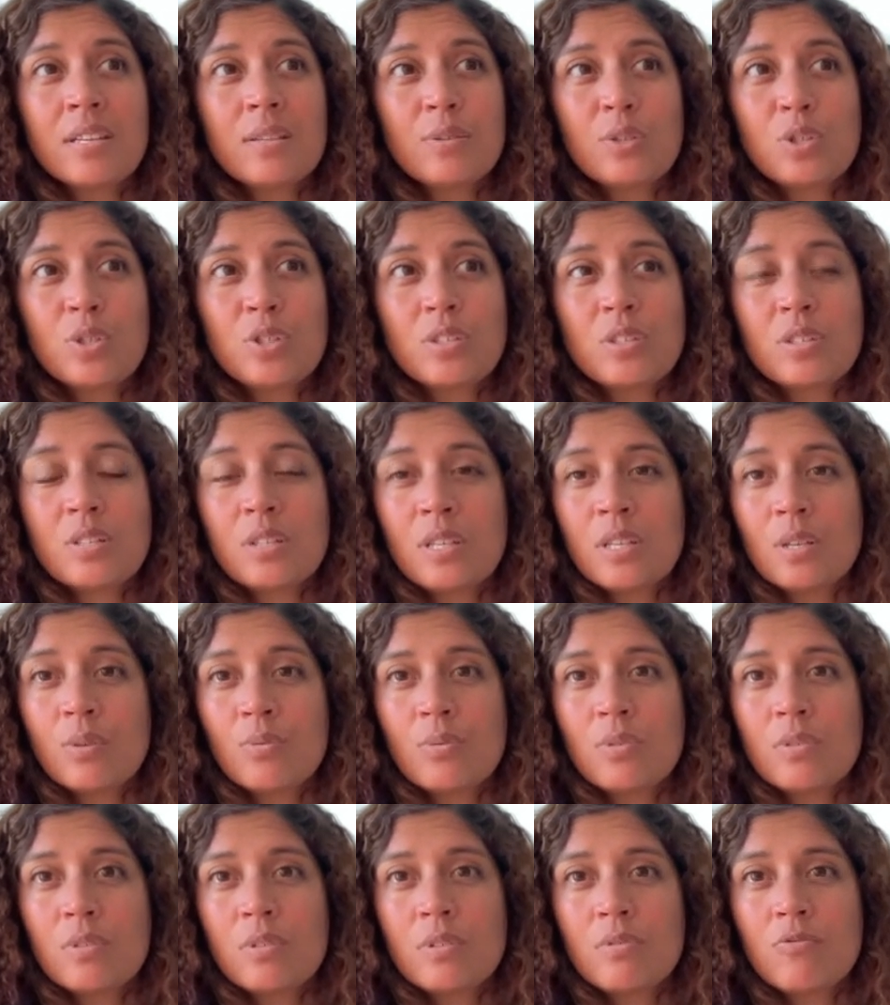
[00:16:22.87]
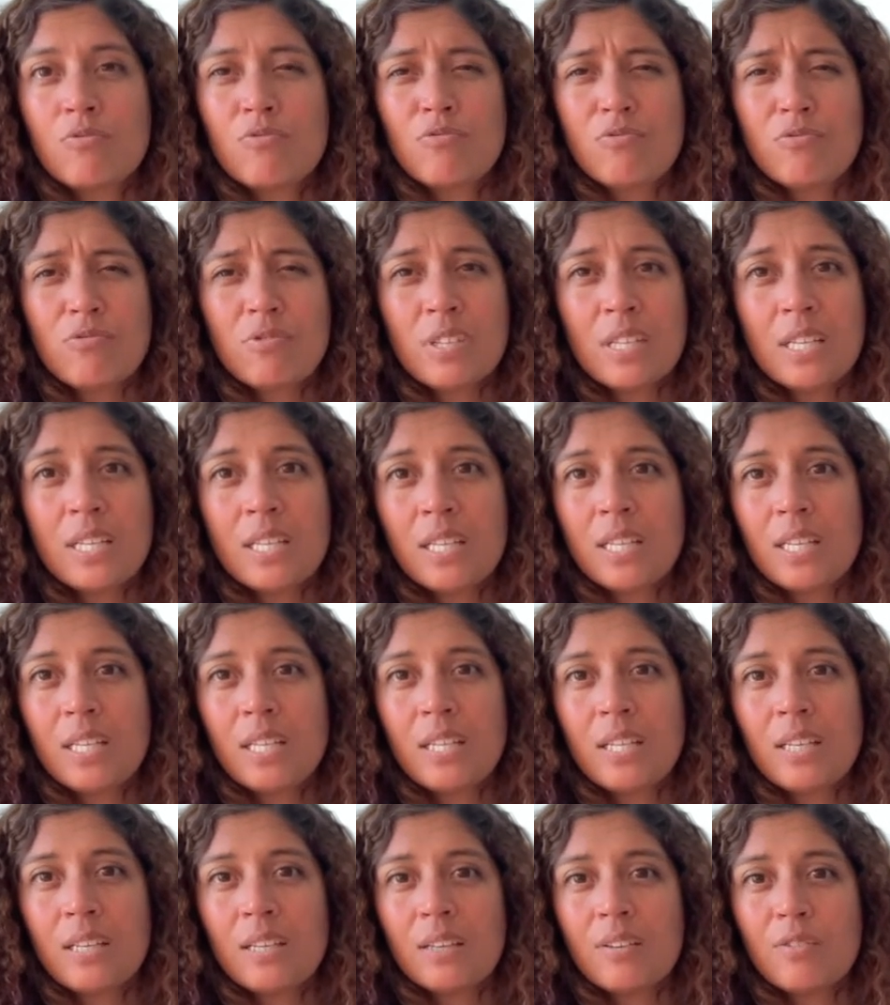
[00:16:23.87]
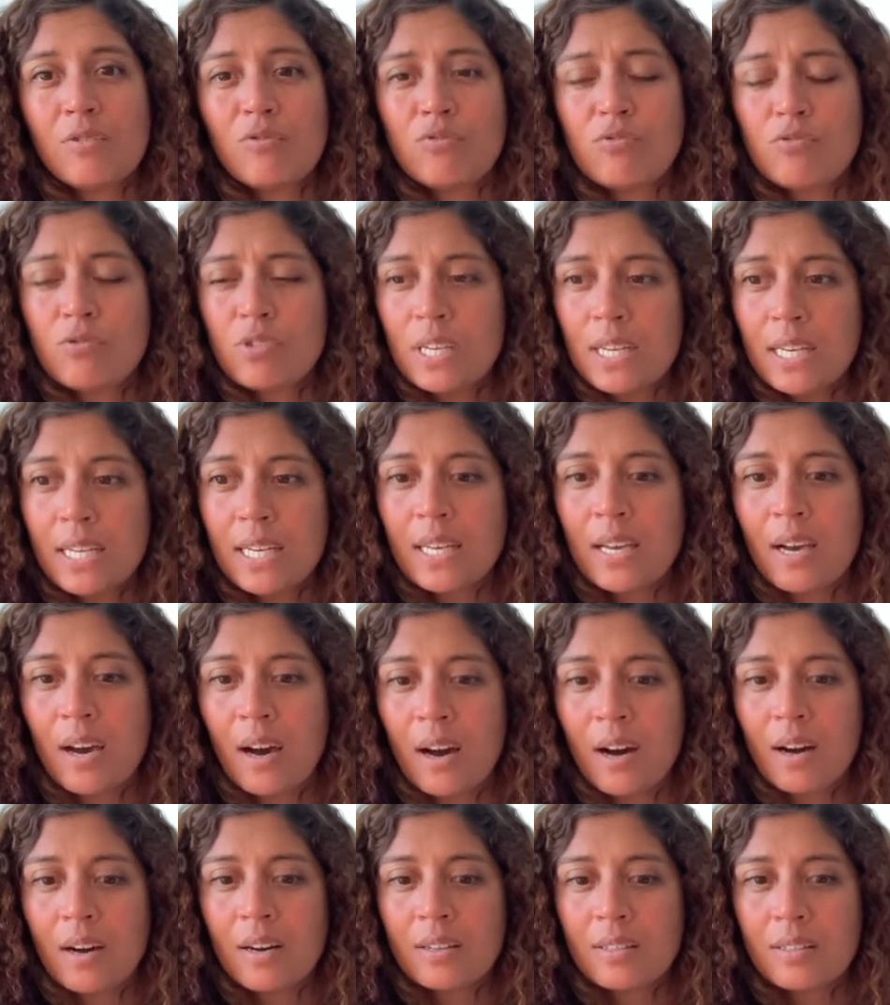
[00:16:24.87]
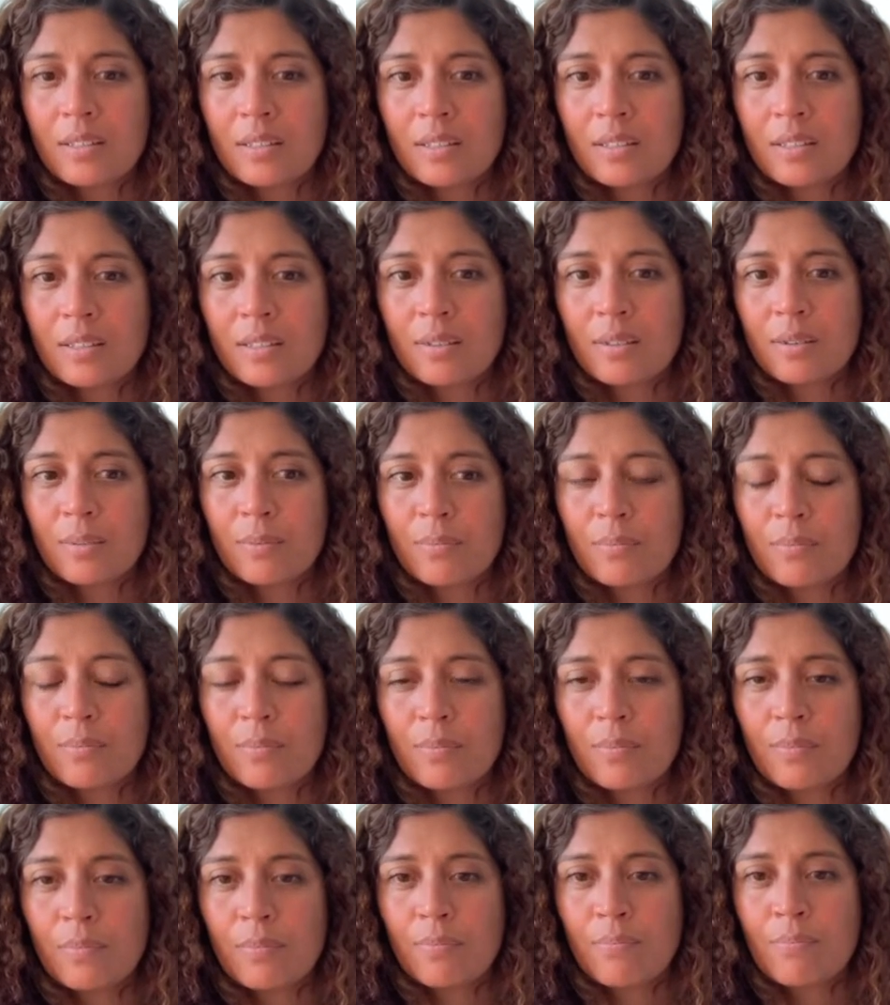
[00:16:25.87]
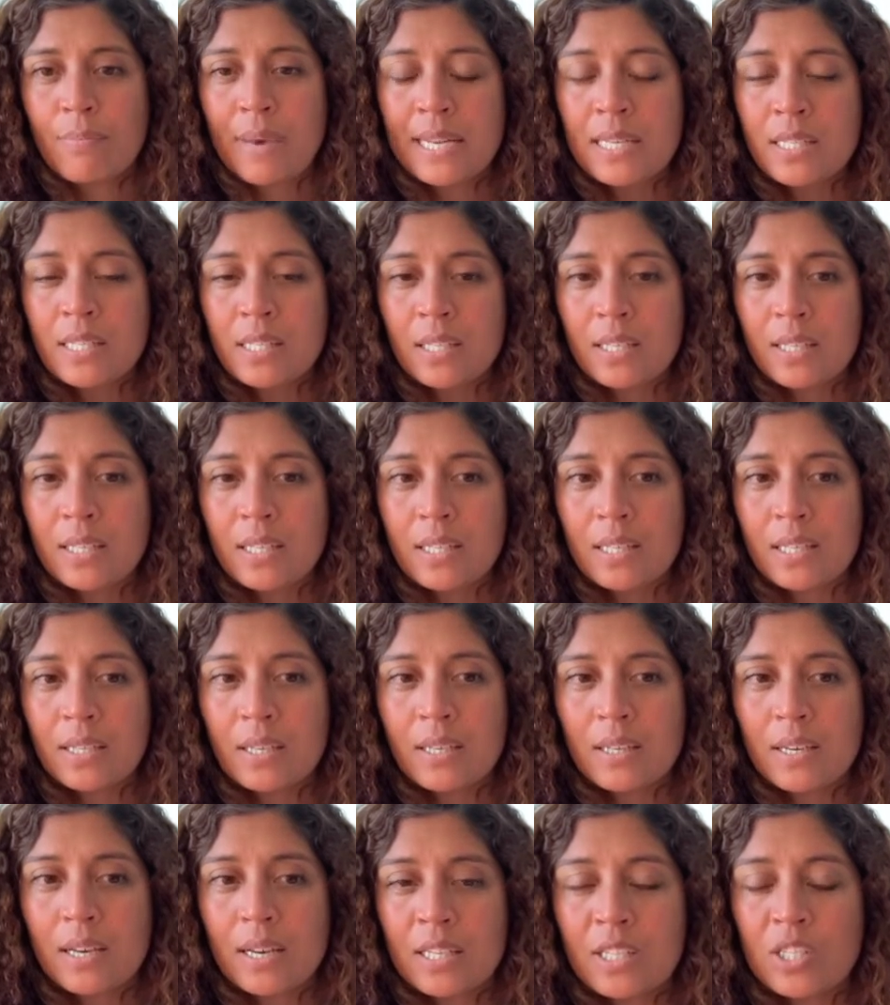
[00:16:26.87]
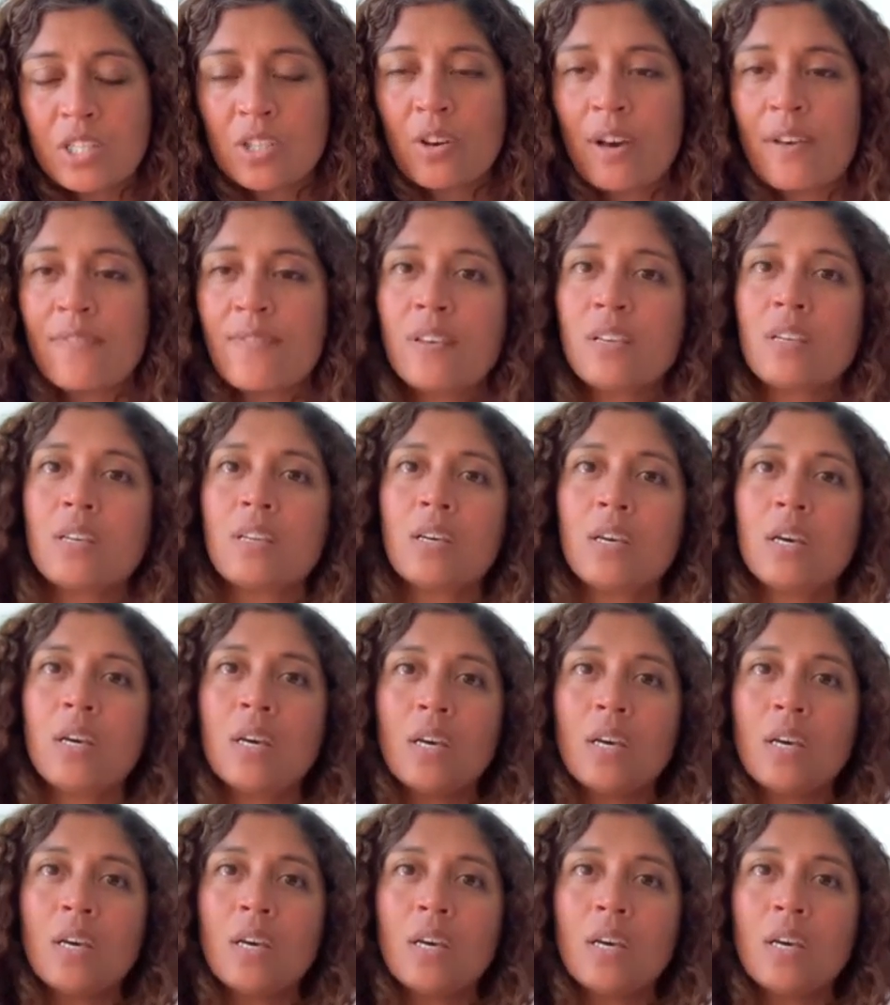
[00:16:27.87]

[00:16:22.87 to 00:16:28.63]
It's just, it was really, really hard mentally. And so I think